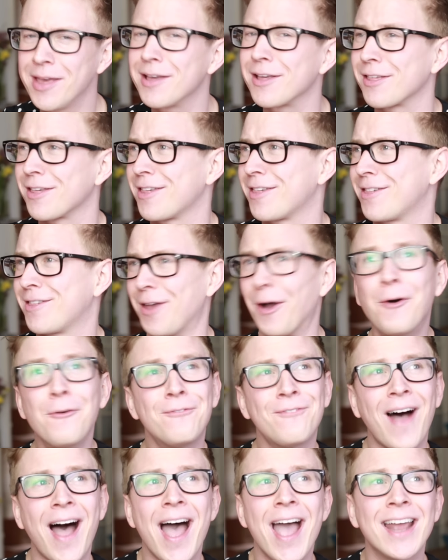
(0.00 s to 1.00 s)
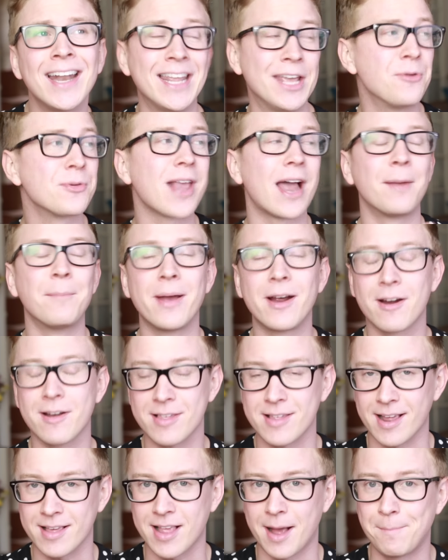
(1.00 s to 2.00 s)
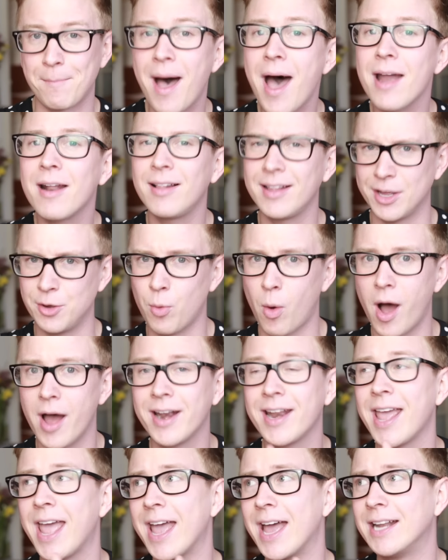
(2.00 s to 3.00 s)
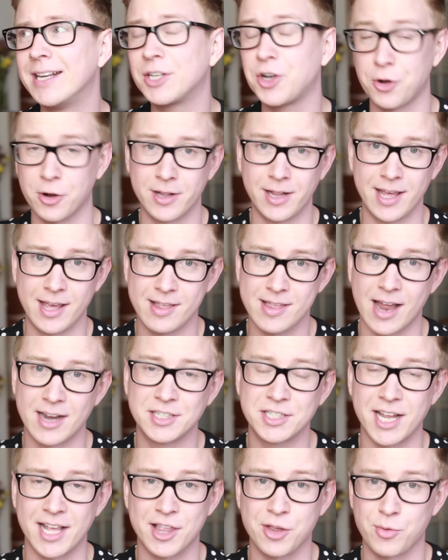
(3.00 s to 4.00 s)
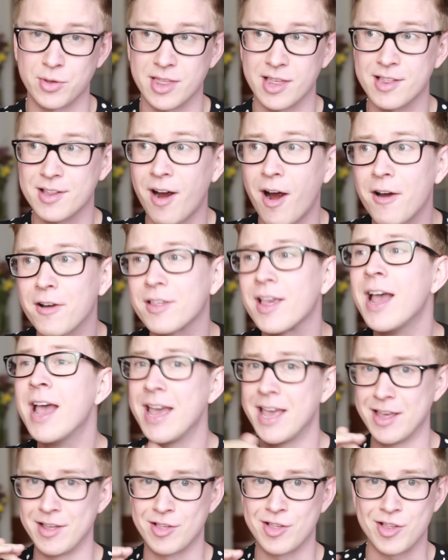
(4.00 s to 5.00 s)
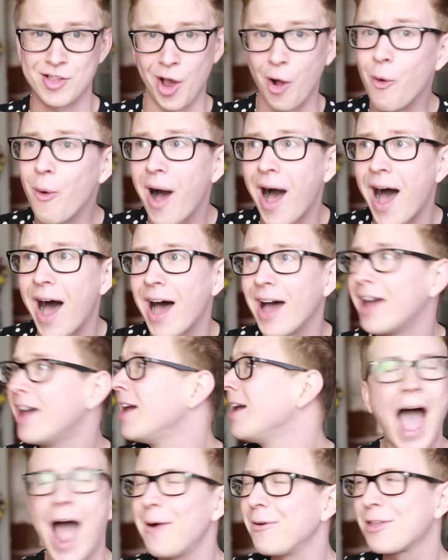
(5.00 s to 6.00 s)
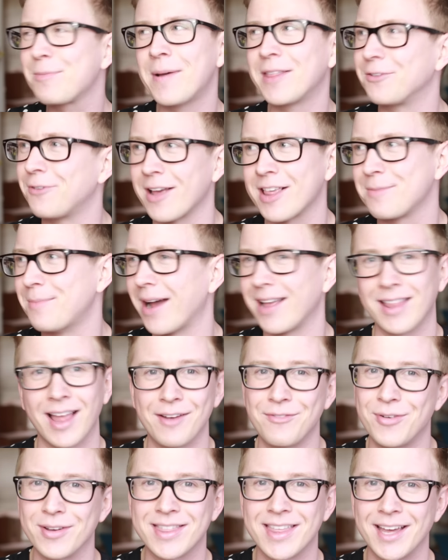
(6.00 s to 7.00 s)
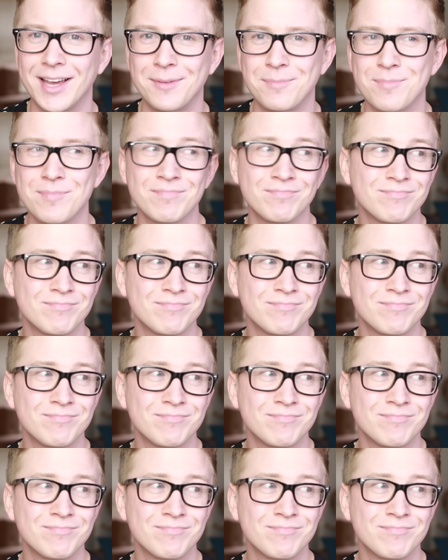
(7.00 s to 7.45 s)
He is so fine. He was on America's Next Top Model. He won, and currently he's on Dancing with the Stars. He's so hot. I would spend the rest of my life with him.